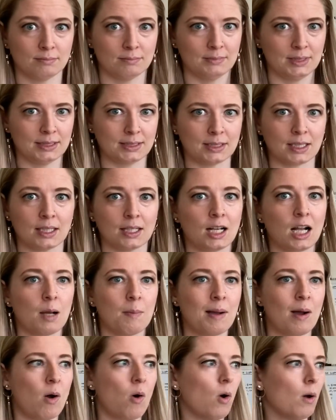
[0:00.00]
It's gonna come
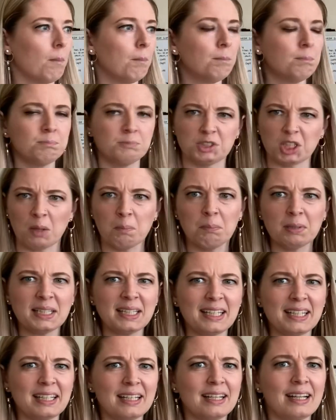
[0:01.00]
out all
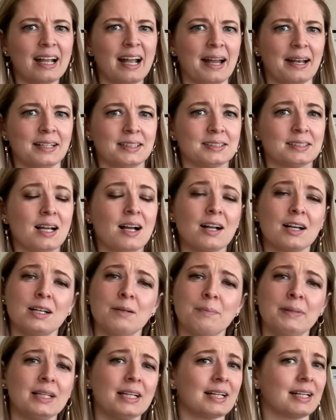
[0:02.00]
jumbly and it's not gonna
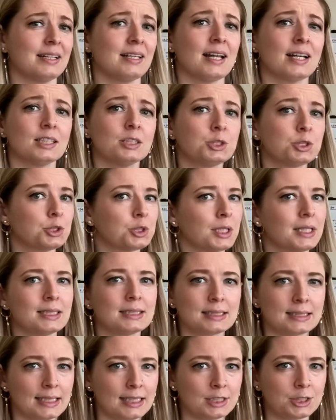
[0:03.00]
be like a nice straight
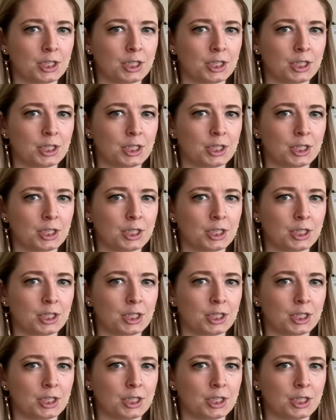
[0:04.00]
stitch